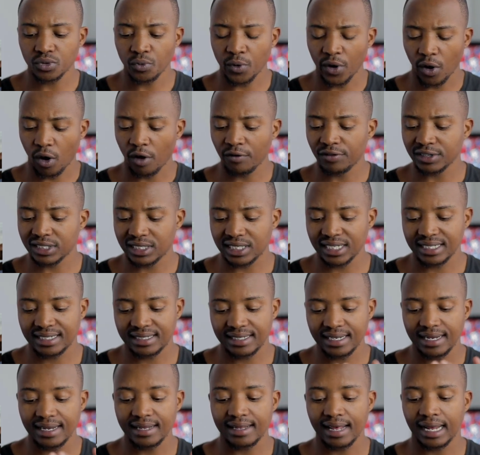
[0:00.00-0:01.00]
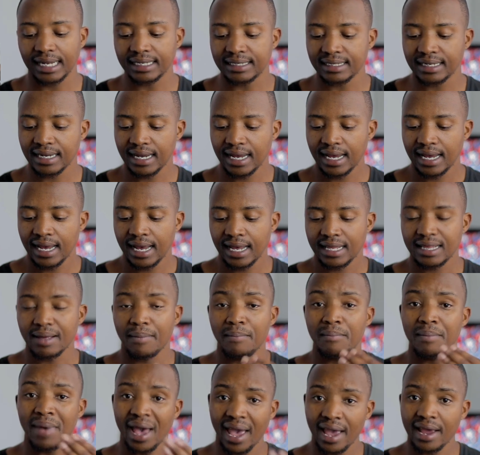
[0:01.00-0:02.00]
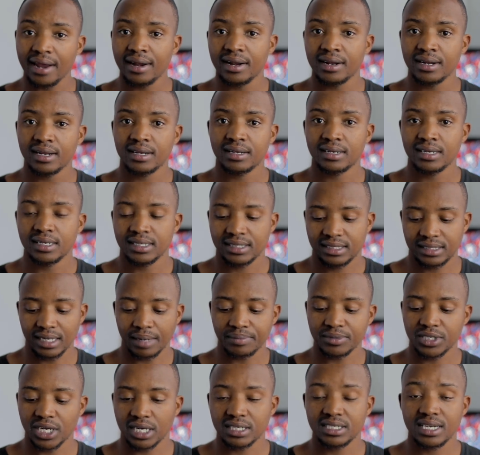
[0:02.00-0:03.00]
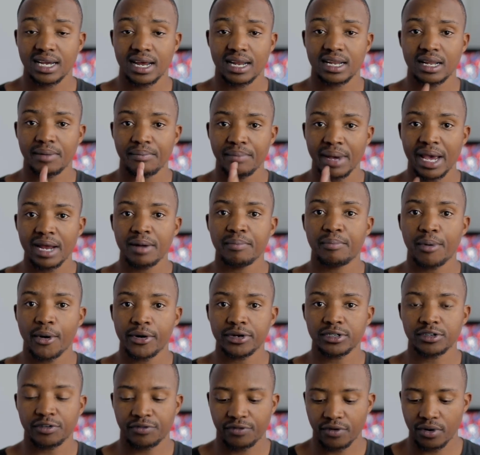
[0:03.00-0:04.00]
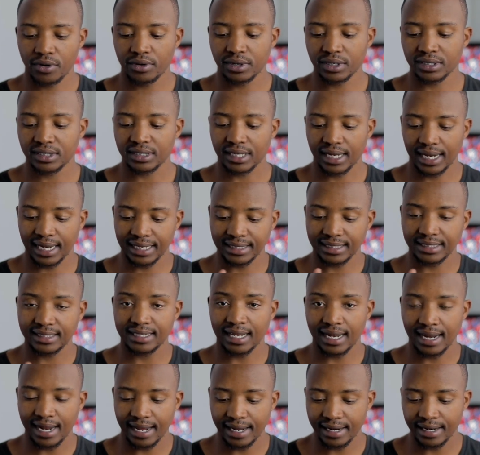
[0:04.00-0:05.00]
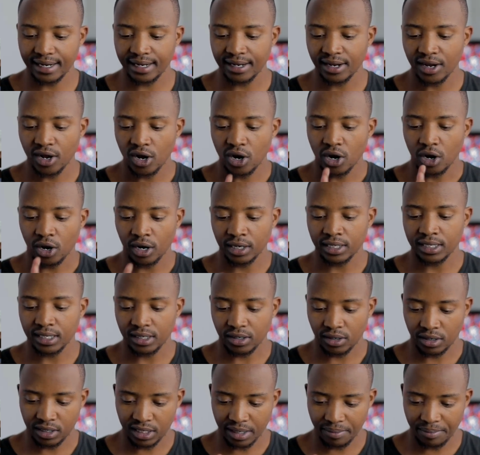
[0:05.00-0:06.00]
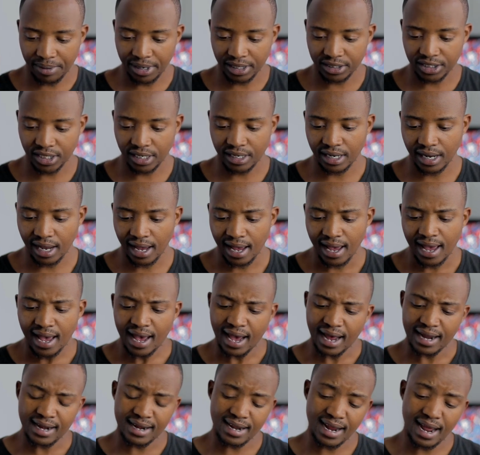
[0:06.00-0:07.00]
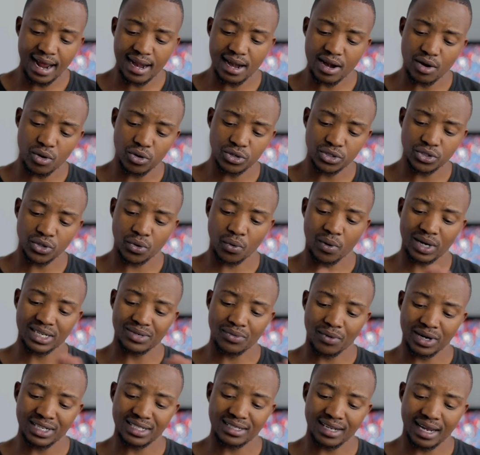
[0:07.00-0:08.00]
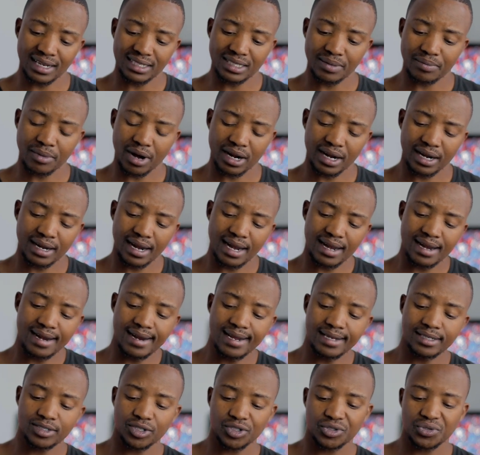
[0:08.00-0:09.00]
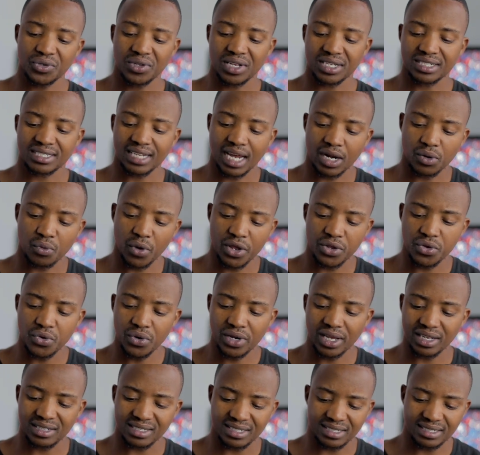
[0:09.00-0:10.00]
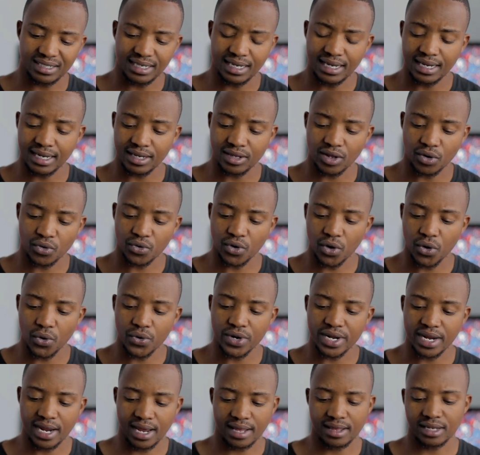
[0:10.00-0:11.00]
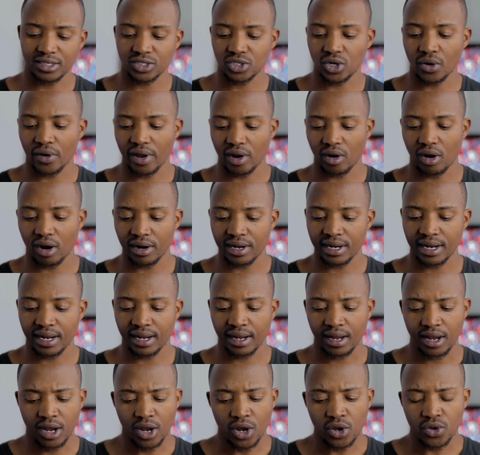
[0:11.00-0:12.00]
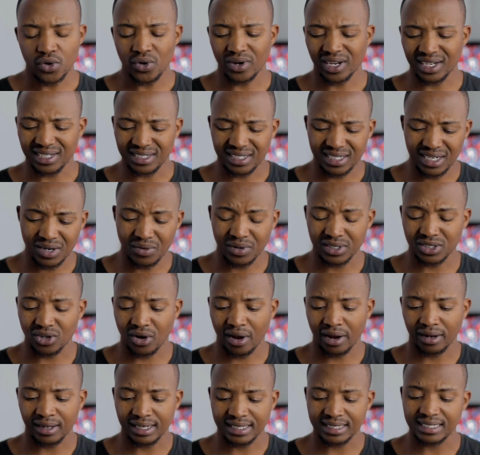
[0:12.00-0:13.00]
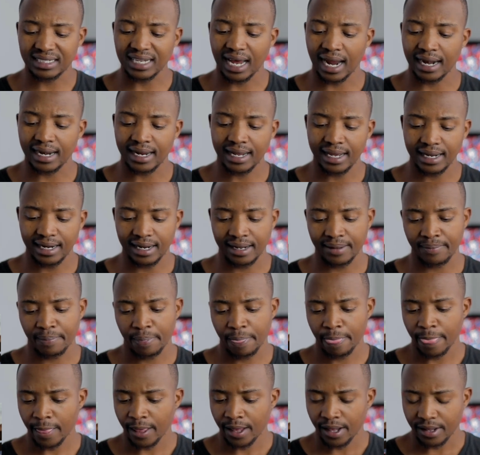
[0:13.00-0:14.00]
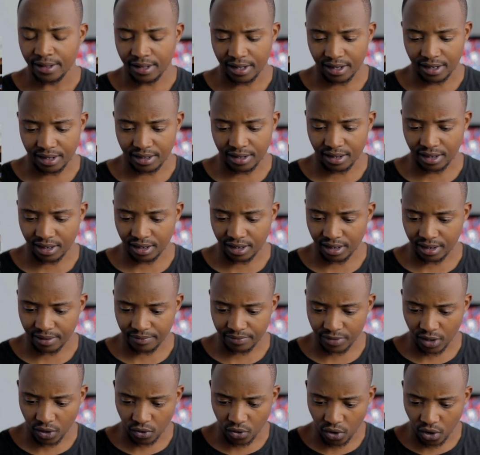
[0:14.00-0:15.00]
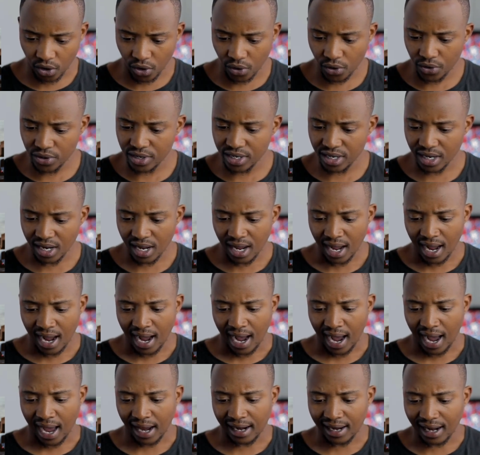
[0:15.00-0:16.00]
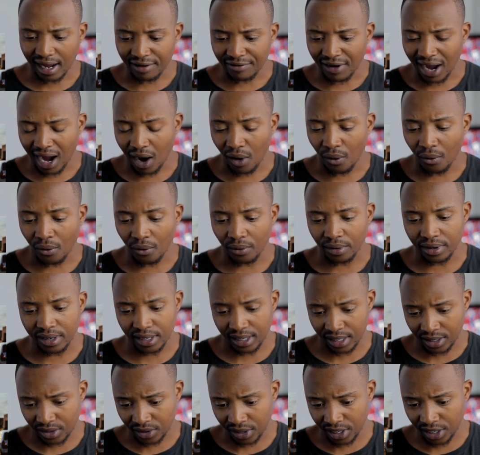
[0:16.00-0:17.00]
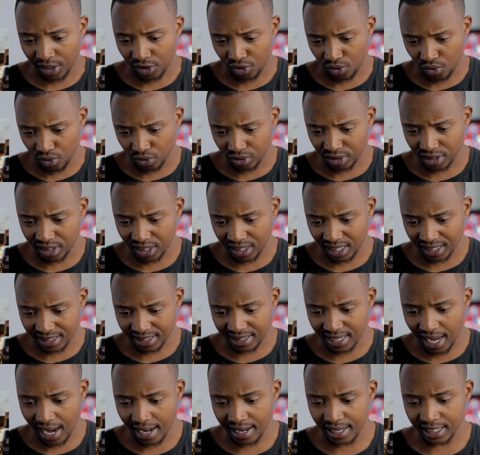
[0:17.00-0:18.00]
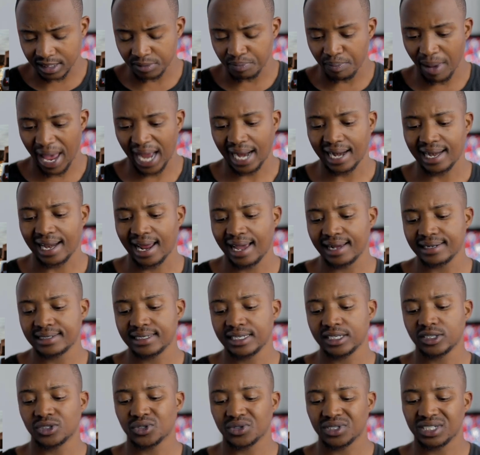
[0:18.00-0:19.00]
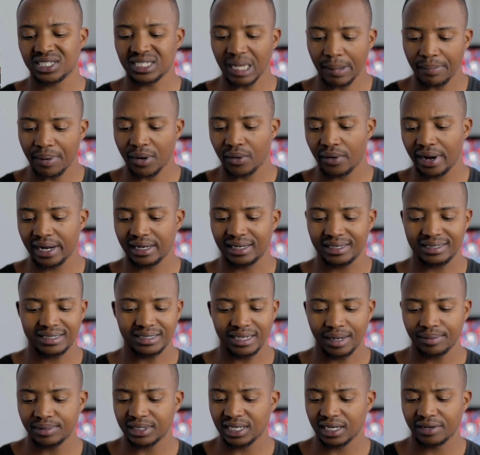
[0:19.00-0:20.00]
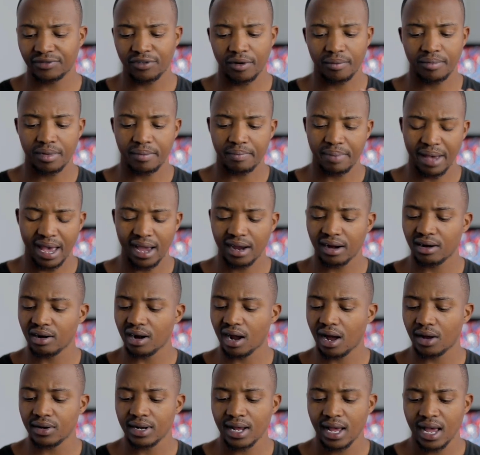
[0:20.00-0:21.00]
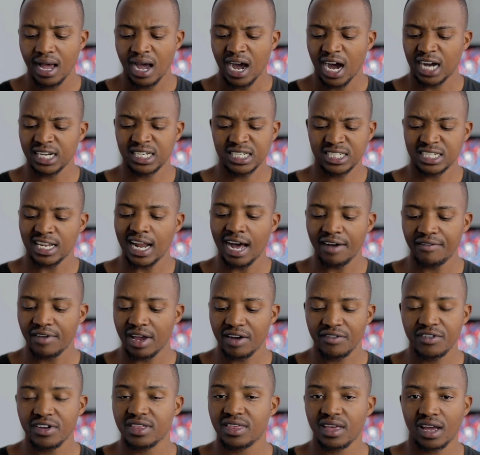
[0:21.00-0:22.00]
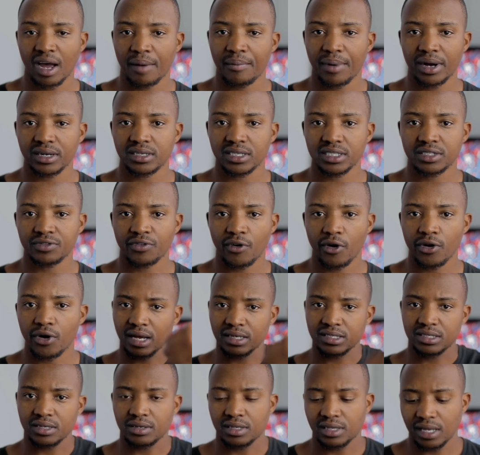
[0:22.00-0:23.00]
We obviously see that the main subject here and the main point of focus is the lady on the picture here. And then it also, what's nice about it leads you to the side where you can see the road here that's going on here. You can see what's going on, the sun hitting the road. I love how, you know, he used the sun as backlighting to separate the subject from the background. I just love everything about this photo.